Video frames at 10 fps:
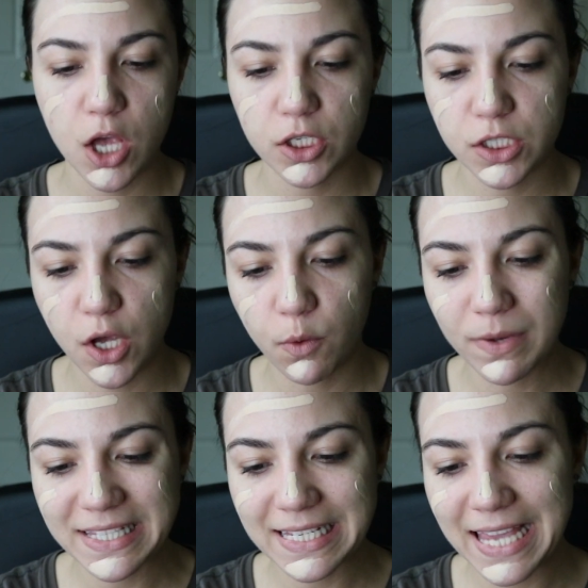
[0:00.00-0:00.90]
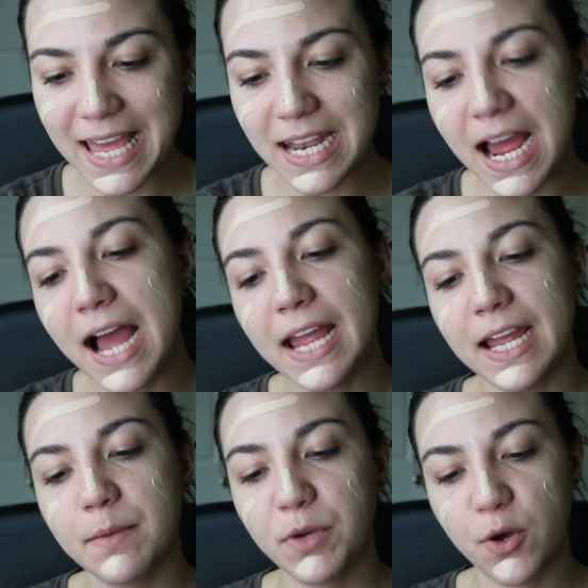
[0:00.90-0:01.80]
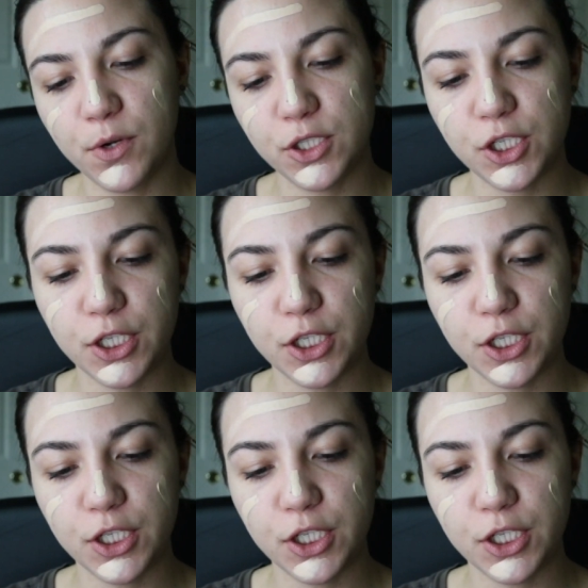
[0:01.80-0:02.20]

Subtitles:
So once again, I am going to